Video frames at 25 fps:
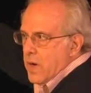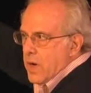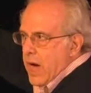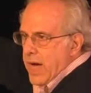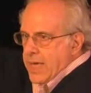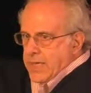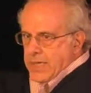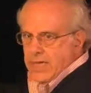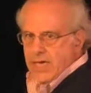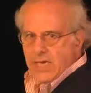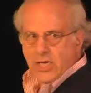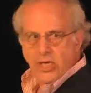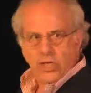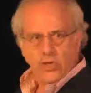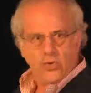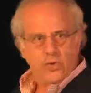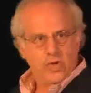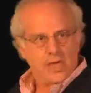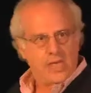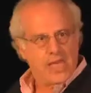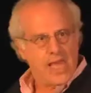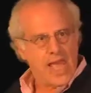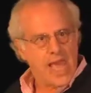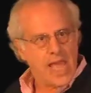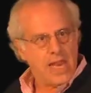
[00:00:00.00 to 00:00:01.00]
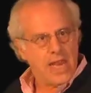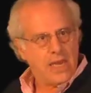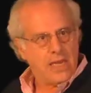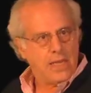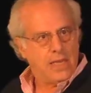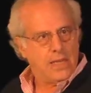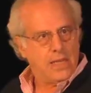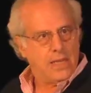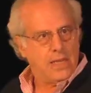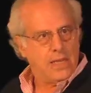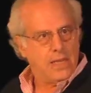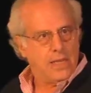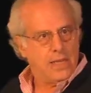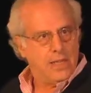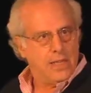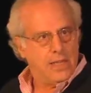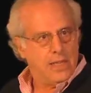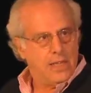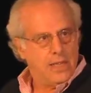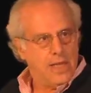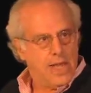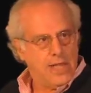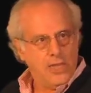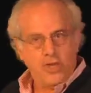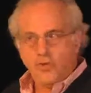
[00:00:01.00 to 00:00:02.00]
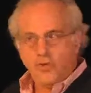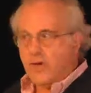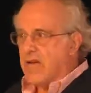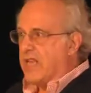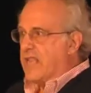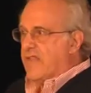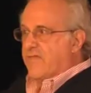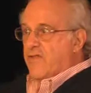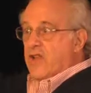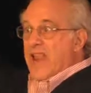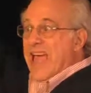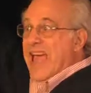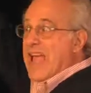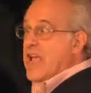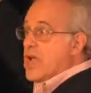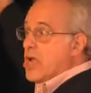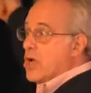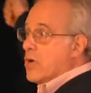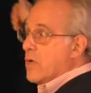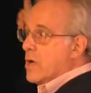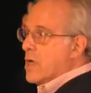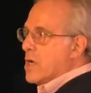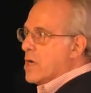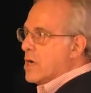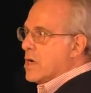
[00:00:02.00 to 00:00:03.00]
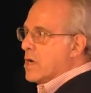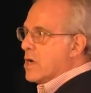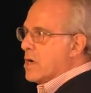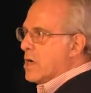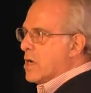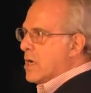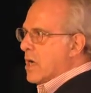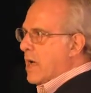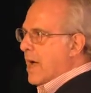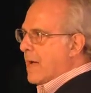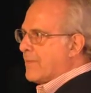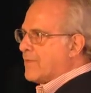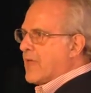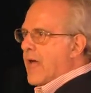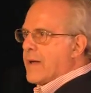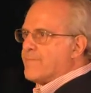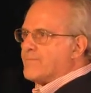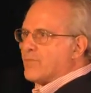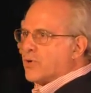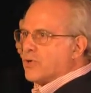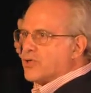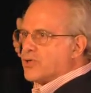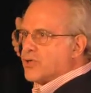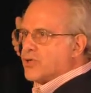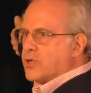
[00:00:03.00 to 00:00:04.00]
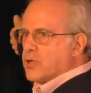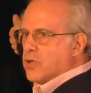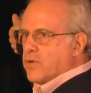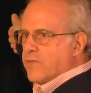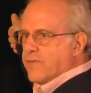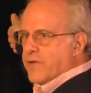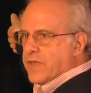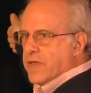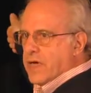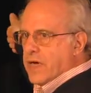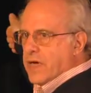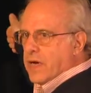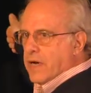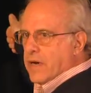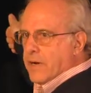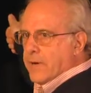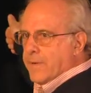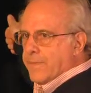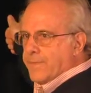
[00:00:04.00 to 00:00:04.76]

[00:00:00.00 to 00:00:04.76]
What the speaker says: I kick you again, and you get even angrier at that person over there.